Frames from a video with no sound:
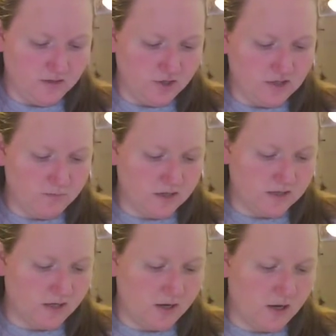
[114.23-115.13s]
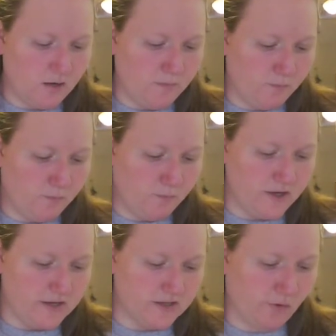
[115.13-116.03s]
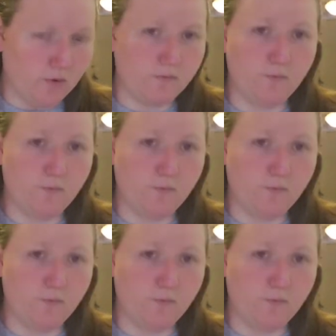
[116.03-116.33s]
Just mix that up with a whisk or a